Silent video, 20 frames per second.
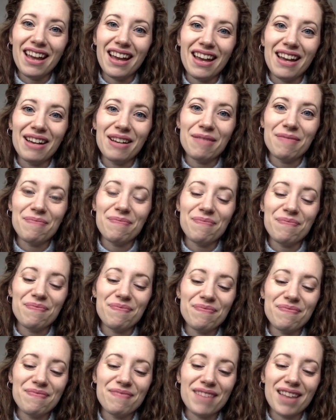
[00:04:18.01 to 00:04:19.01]
Um,
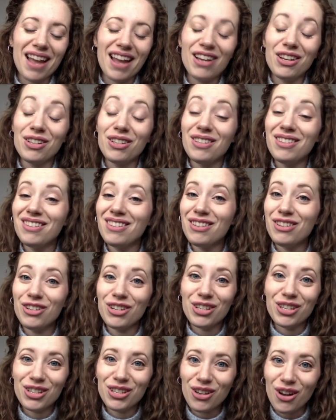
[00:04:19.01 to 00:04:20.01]
I could
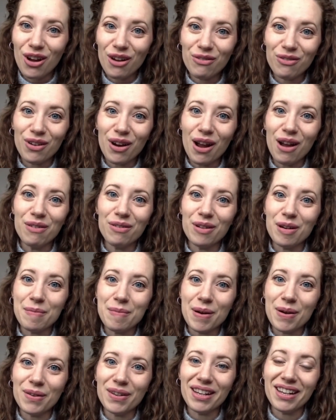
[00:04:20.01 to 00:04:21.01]
just talk forever
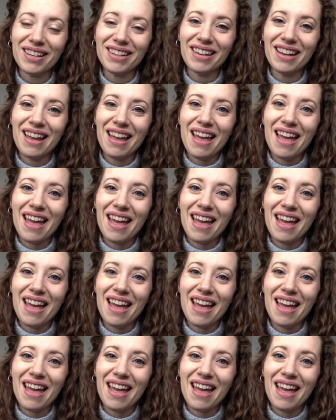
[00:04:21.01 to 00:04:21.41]
about it.